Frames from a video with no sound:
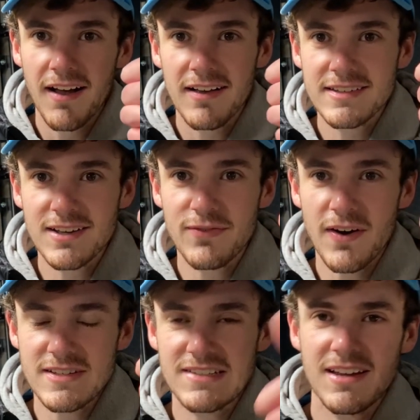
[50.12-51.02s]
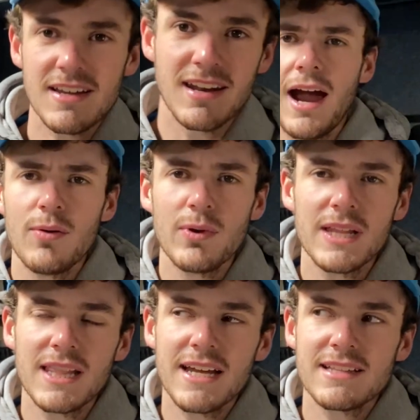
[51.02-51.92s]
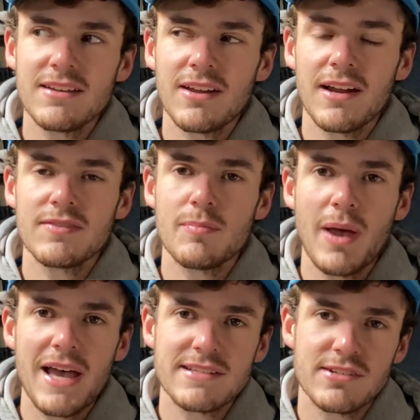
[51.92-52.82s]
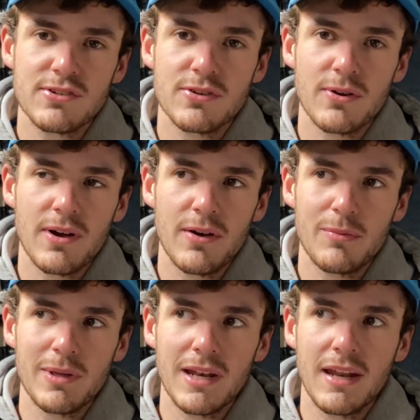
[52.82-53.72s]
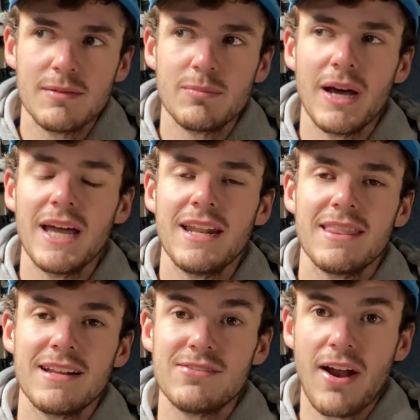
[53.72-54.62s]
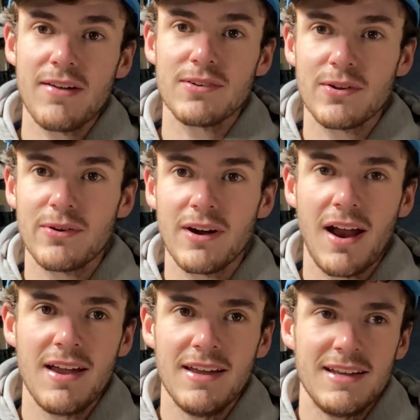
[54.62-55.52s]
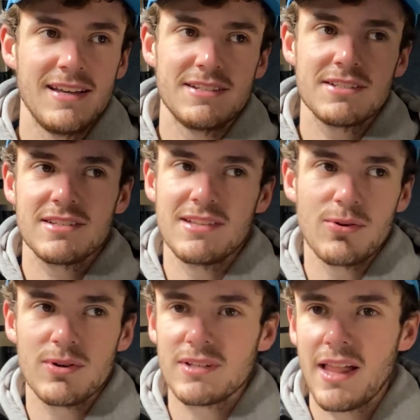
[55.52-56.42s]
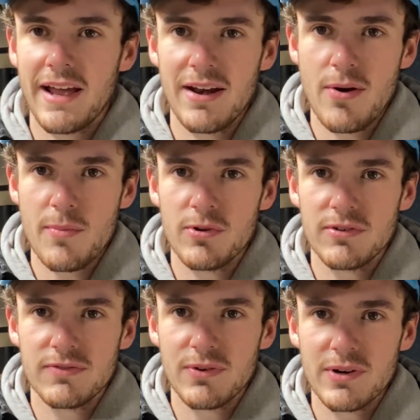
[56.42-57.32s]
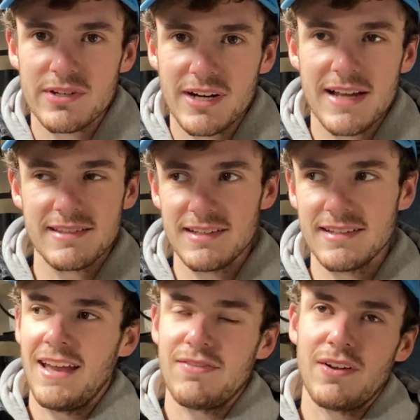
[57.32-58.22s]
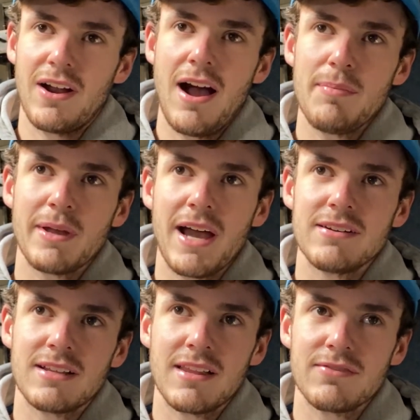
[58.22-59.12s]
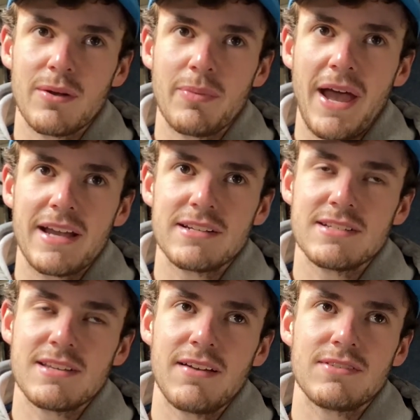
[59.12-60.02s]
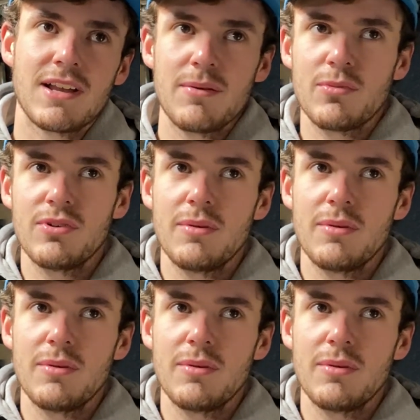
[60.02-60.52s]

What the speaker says: So far, so good. I really like that you can have the passenger door open, but the driver door is just a door to like a normal Ford Transit. If you're hopping out and delivering packages, you have to come through the